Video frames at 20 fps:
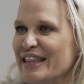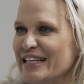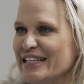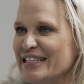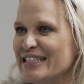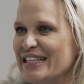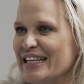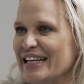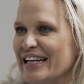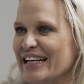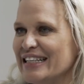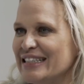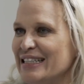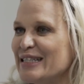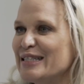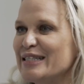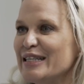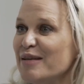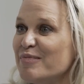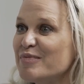these things,
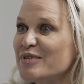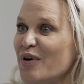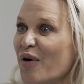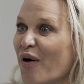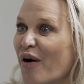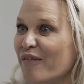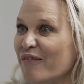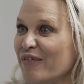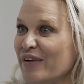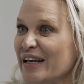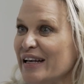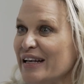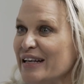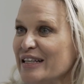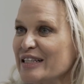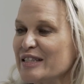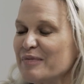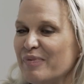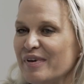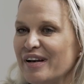it seems so obvious,